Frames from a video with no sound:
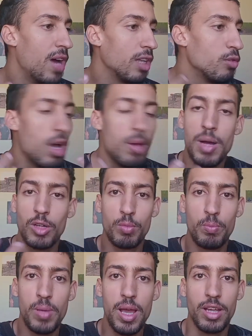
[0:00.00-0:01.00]
about
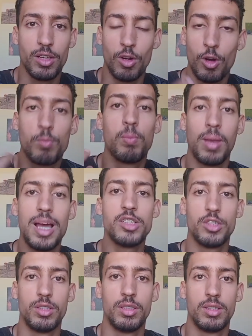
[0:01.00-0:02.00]
pain or
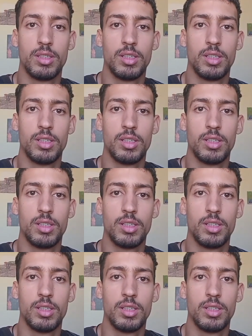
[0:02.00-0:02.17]
pleasure.